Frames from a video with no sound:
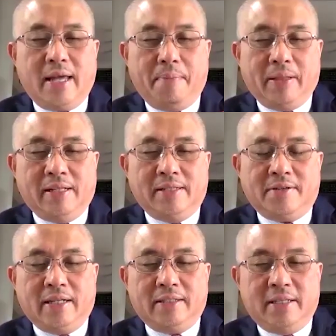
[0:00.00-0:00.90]
Capital
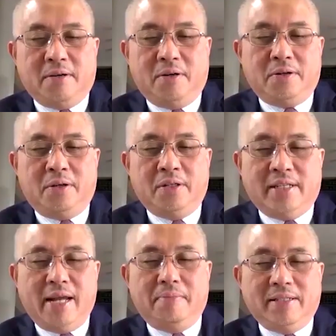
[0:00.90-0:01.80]
structure controls,
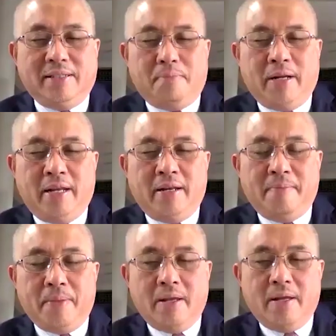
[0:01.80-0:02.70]
debt discipline.